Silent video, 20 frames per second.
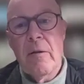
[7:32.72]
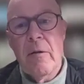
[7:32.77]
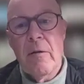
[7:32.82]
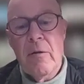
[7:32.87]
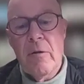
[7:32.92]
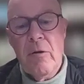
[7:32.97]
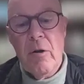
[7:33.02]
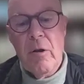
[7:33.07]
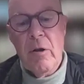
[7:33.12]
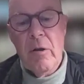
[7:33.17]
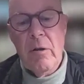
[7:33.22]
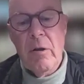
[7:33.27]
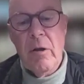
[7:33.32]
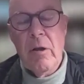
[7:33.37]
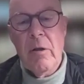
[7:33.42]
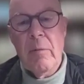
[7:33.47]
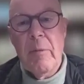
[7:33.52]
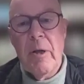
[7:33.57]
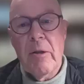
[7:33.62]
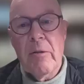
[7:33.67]
talk a lot
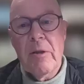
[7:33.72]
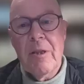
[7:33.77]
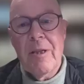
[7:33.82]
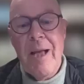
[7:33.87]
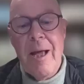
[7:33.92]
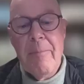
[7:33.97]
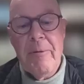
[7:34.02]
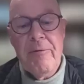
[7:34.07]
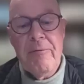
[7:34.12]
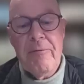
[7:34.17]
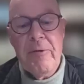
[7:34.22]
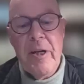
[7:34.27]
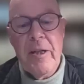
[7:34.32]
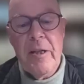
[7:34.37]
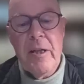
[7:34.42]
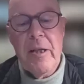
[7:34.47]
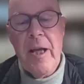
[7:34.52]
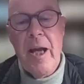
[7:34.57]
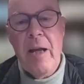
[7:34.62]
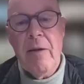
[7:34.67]
about
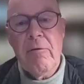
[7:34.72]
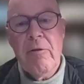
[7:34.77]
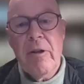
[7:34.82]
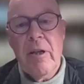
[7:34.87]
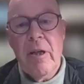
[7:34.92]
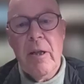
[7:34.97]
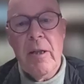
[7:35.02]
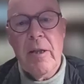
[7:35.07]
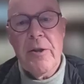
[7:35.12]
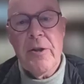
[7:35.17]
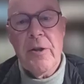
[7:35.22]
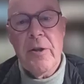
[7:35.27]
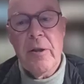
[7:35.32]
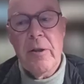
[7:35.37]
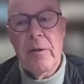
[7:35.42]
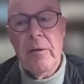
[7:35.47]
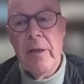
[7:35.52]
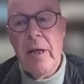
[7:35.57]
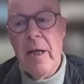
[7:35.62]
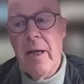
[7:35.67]
climate-friendly
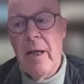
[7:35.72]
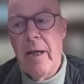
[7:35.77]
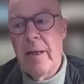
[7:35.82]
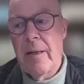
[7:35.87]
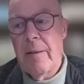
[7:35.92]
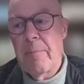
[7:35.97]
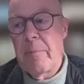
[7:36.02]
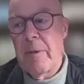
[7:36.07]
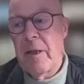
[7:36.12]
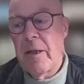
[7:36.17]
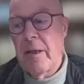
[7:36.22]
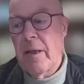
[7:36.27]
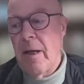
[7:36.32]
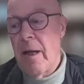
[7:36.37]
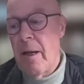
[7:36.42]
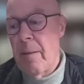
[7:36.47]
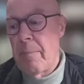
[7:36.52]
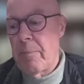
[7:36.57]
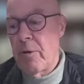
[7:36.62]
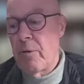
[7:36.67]
agriculture and building
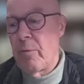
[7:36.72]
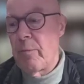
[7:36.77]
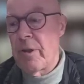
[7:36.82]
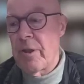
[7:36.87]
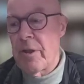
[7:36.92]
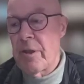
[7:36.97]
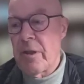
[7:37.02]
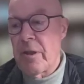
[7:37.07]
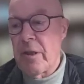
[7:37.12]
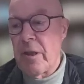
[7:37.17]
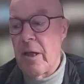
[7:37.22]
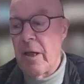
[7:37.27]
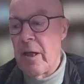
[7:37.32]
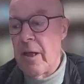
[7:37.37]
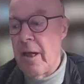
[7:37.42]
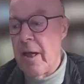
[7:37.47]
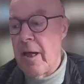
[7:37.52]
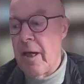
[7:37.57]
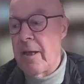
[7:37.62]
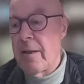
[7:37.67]
up humus,
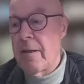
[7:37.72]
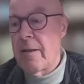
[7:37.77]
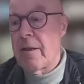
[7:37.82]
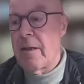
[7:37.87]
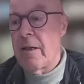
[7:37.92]
and